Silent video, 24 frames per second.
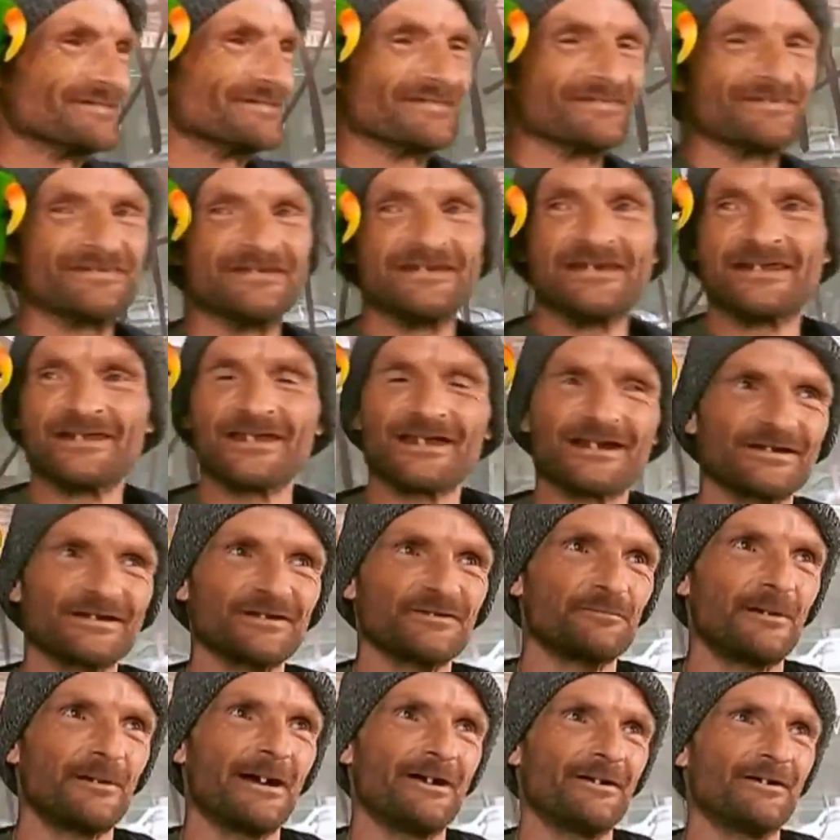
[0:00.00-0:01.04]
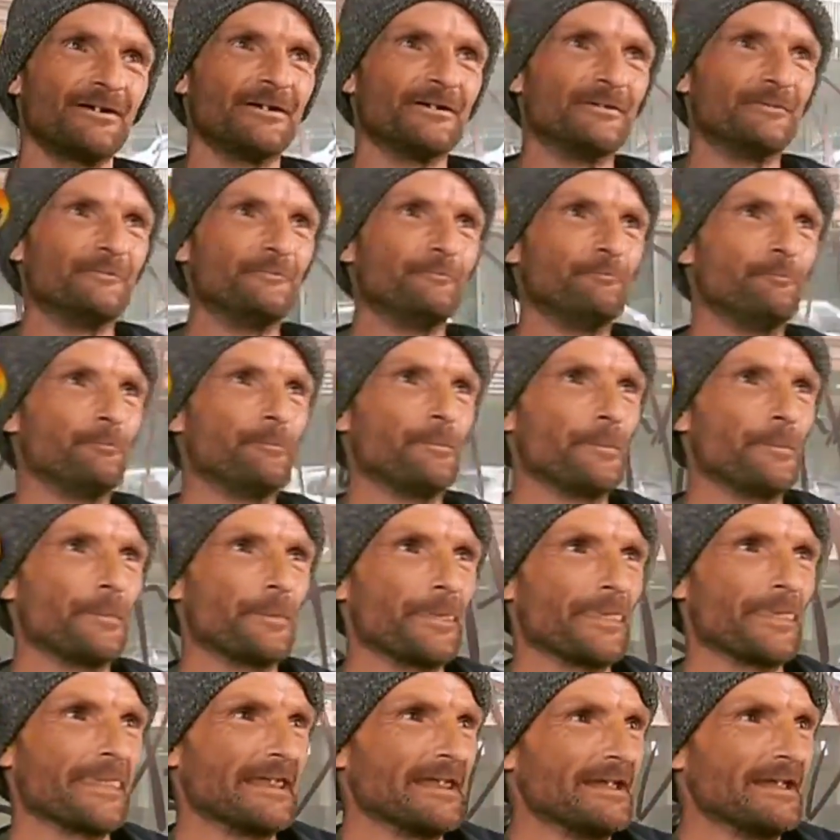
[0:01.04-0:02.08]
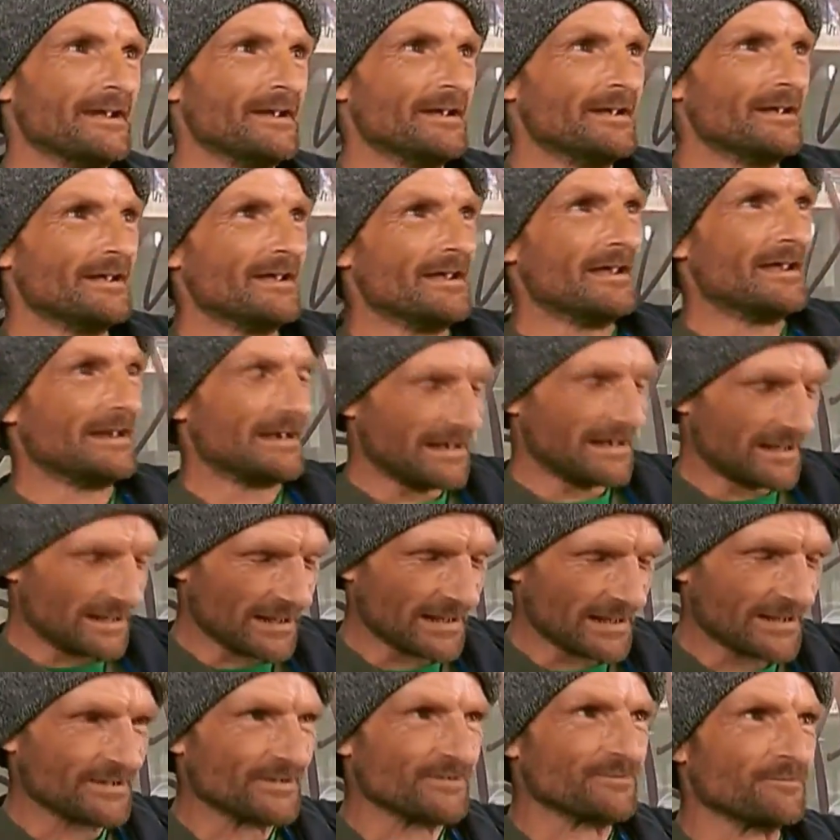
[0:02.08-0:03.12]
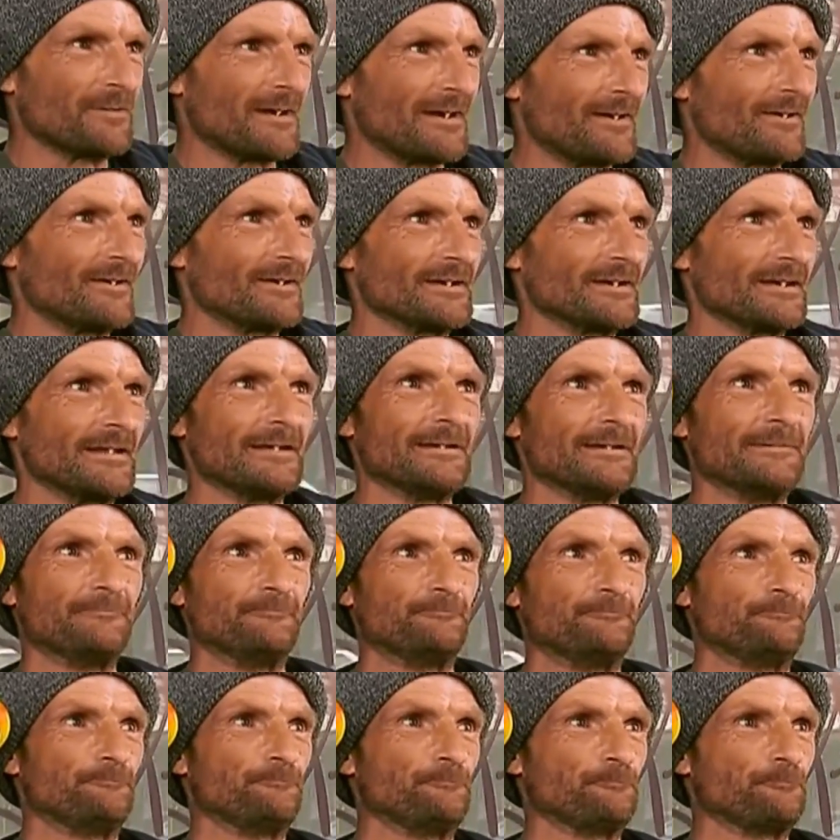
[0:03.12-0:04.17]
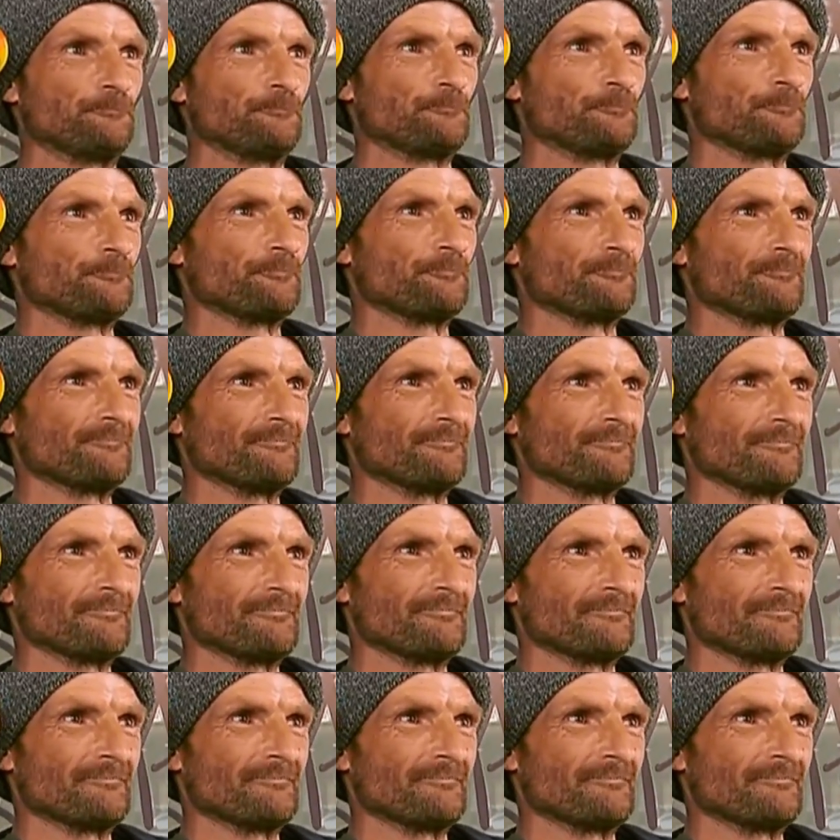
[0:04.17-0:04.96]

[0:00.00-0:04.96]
goodness, it's an eclectus parrot. An, an eclectus? An eclectus parrot, yeah. What a